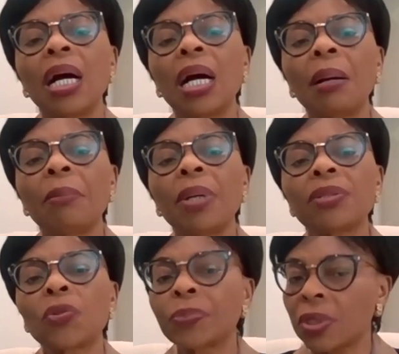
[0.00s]

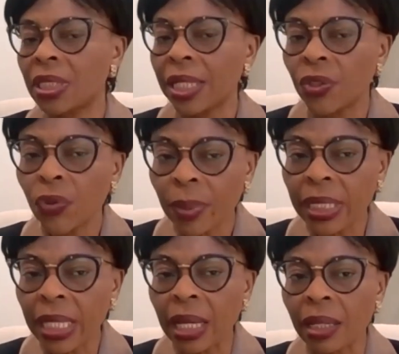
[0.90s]
to protect
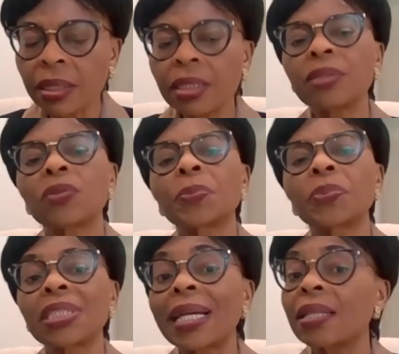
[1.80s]
human health, to
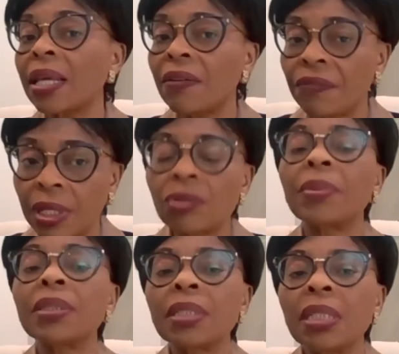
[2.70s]
protect the
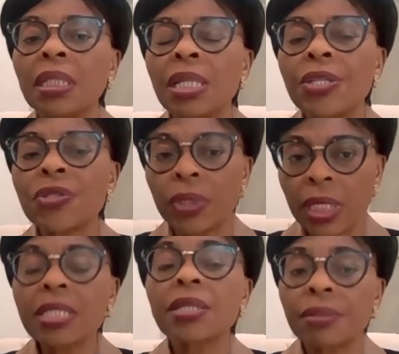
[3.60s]
environment. So it
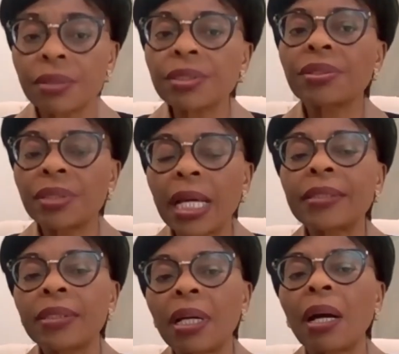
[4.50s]
is critical
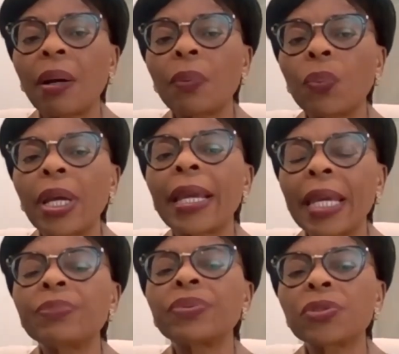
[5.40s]
that we are
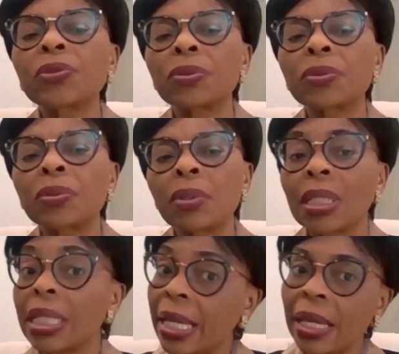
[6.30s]
able to
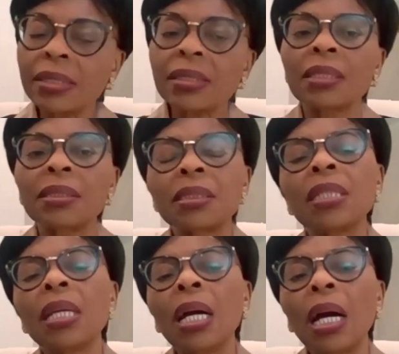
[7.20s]
liaise and
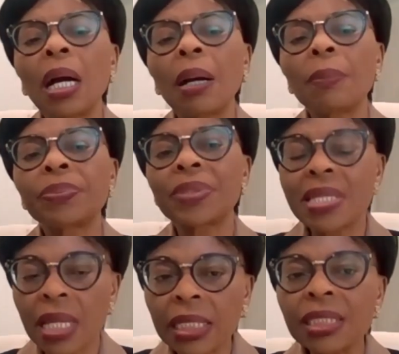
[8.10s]

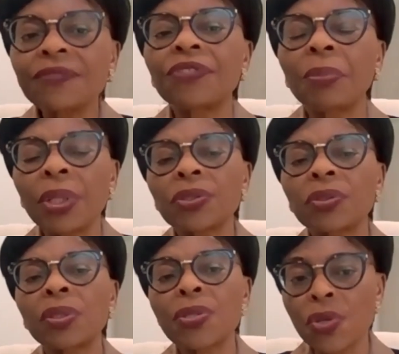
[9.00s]
present
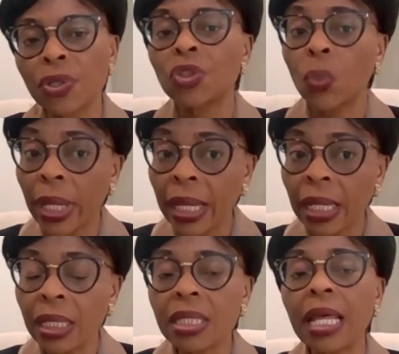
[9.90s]
information in such a
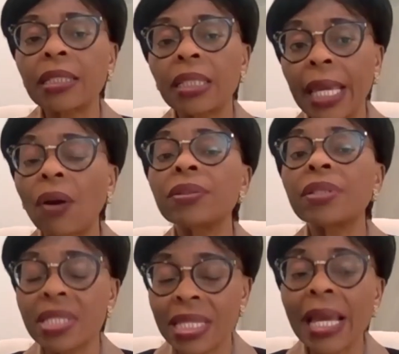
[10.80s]
way that they
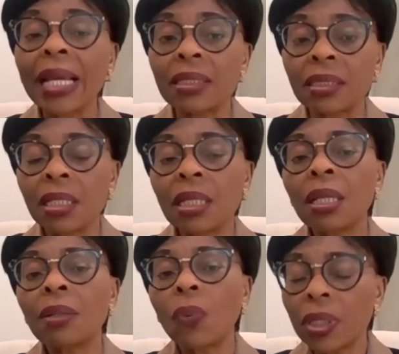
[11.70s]
understand
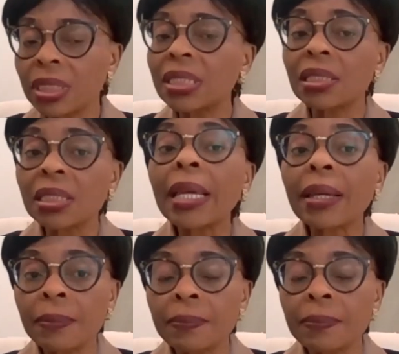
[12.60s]
what is at stake.